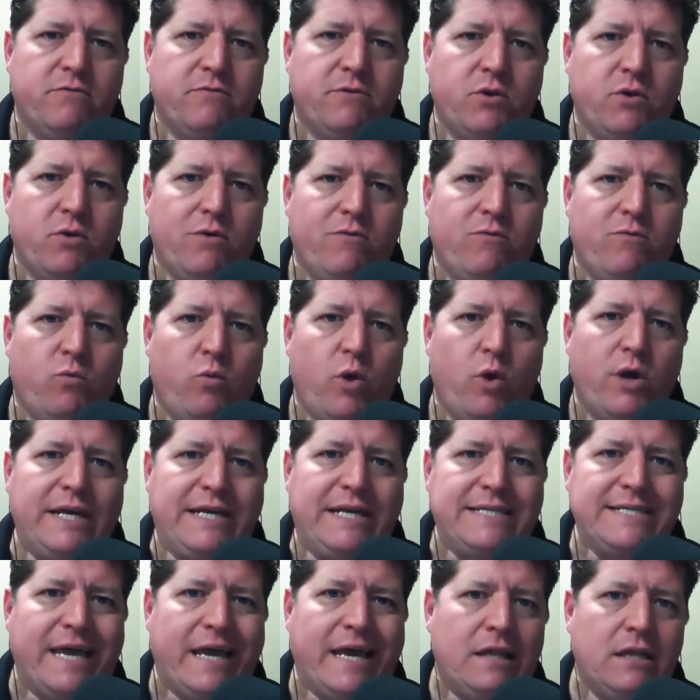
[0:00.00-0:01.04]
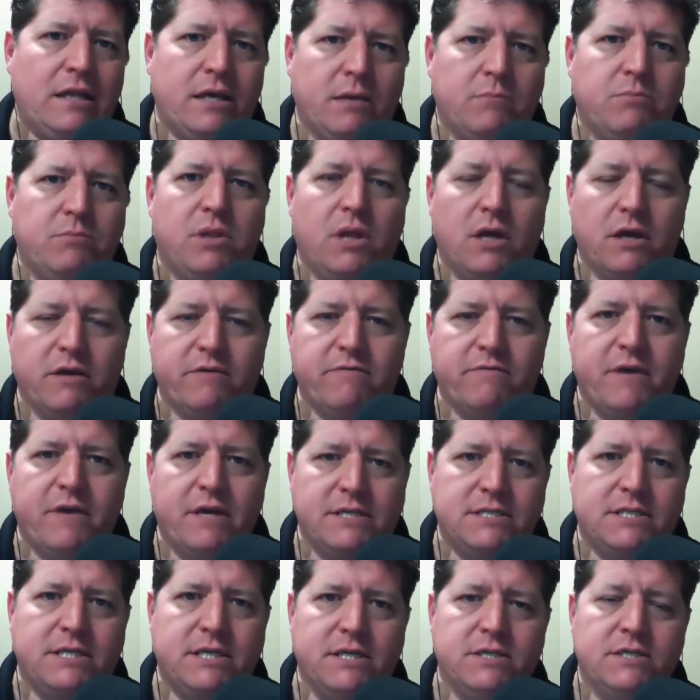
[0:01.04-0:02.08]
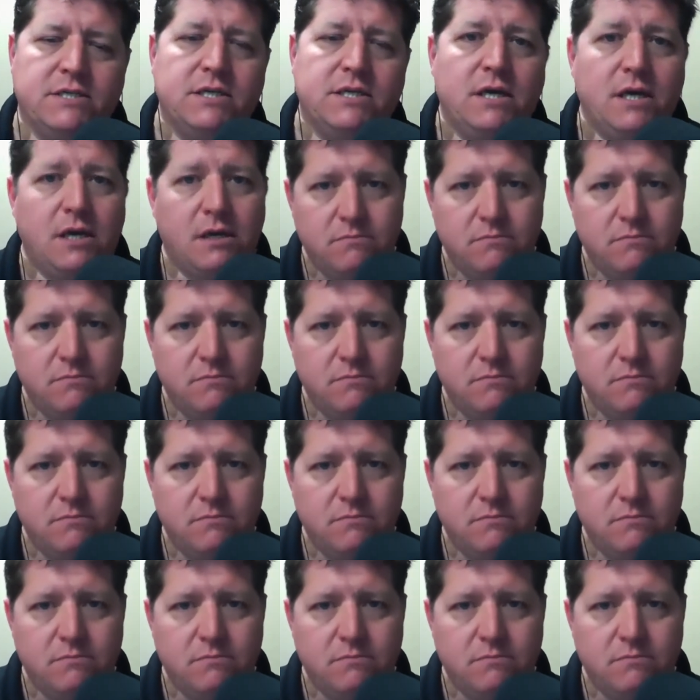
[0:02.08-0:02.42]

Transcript: view of what exactly a Plugfest is,